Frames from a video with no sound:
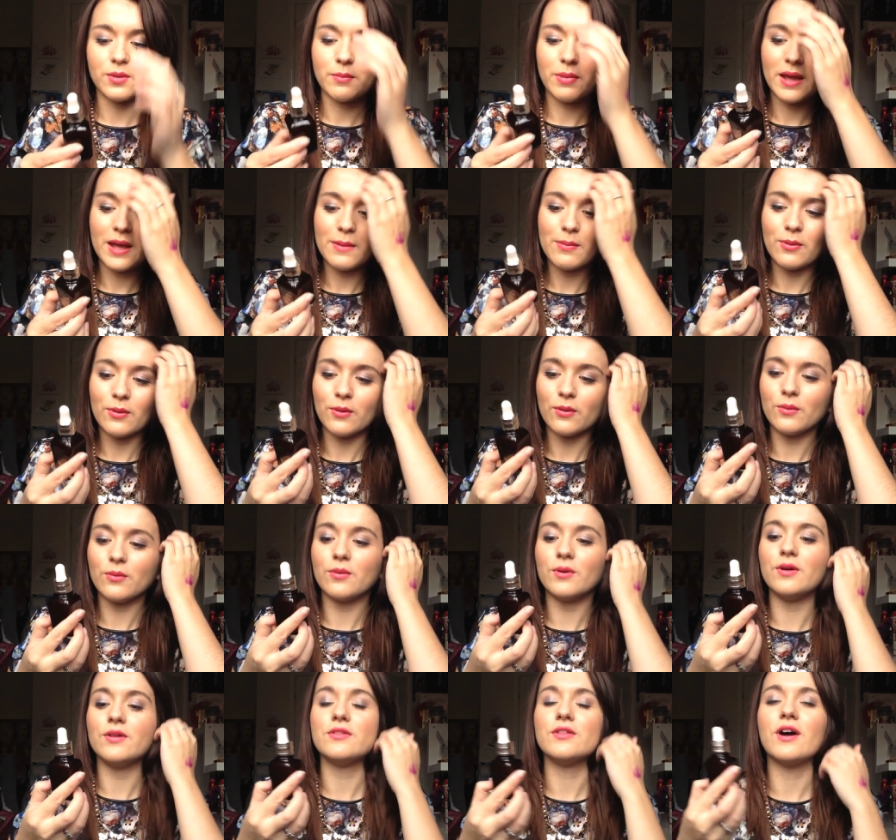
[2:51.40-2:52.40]

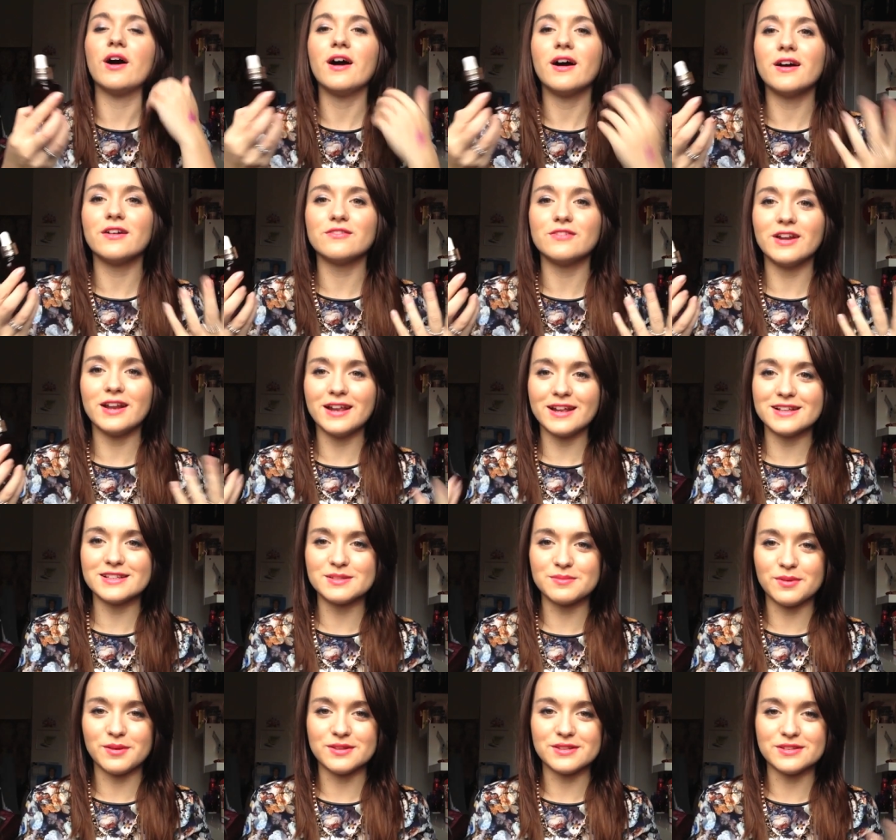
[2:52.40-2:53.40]
people that aren't really
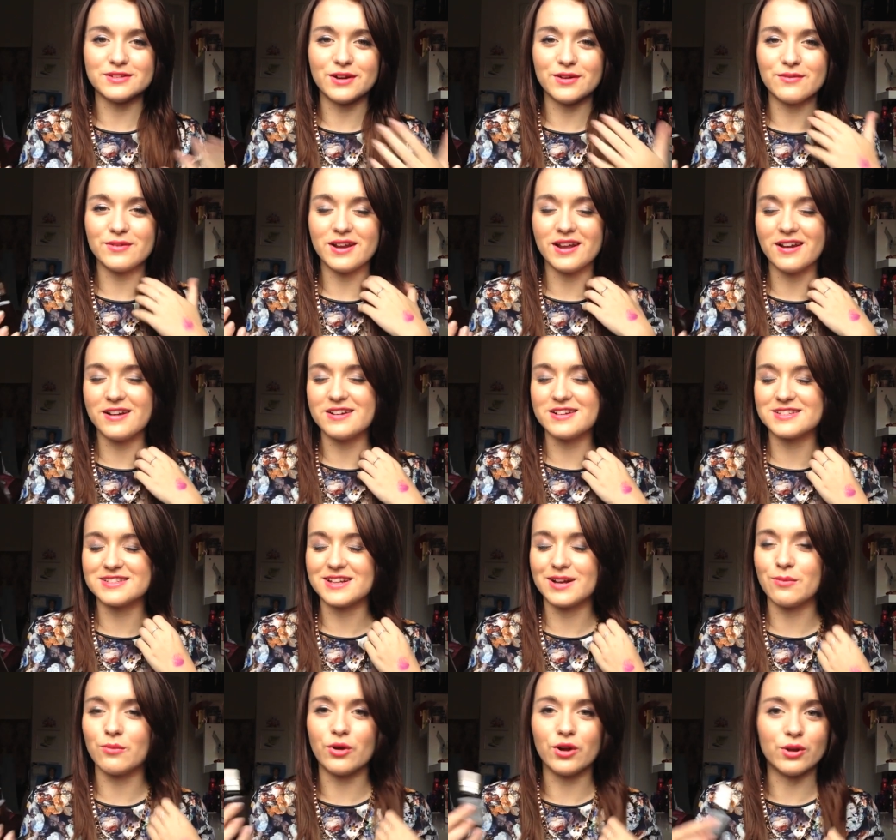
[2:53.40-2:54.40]
into beauty don't really
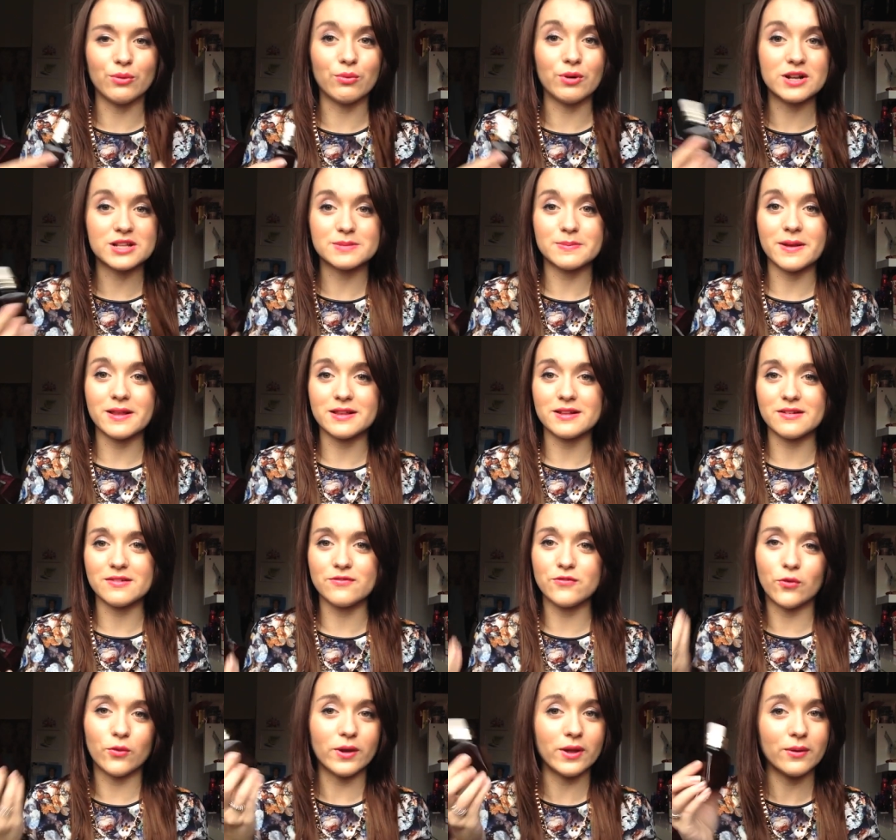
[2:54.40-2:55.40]
understand why you want to spend
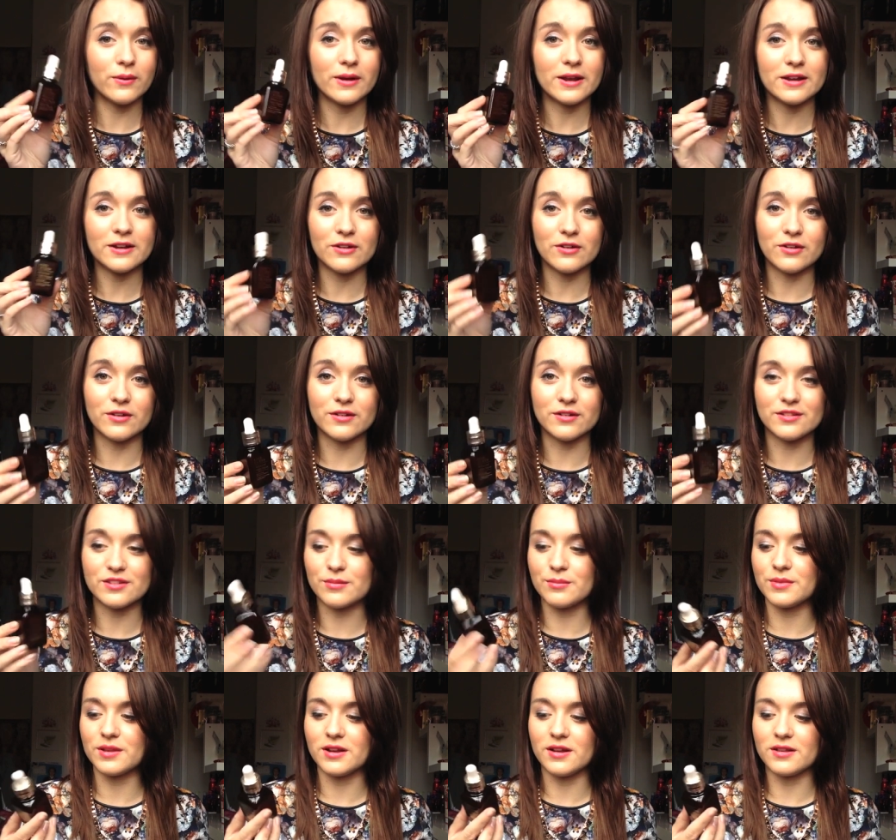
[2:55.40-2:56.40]
40 quid on
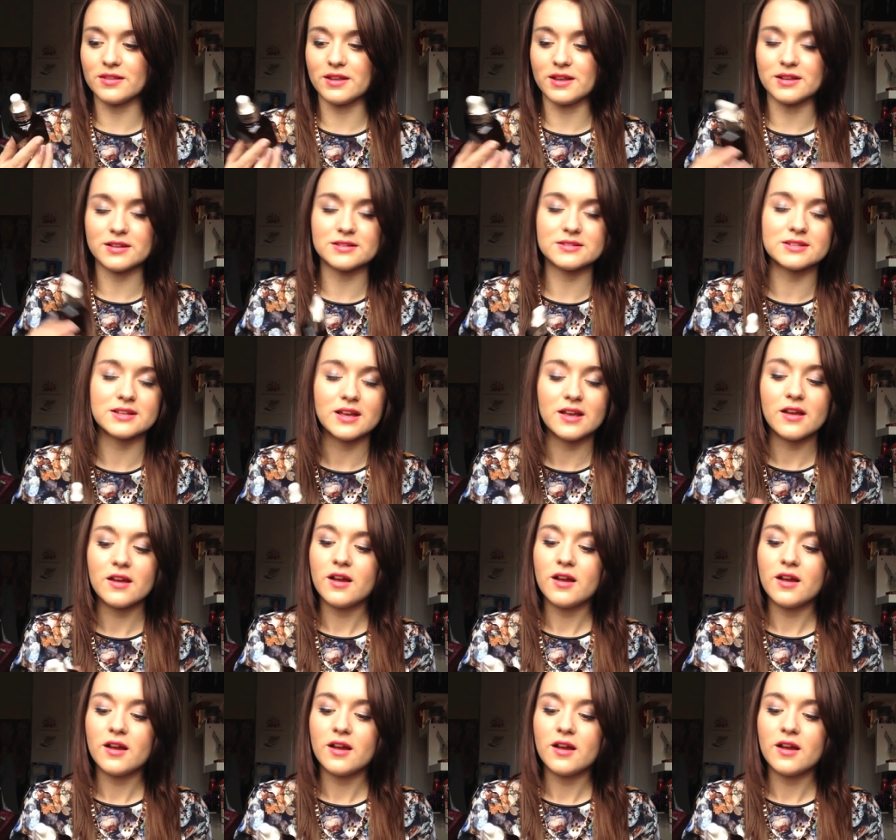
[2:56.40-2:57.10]
something like this.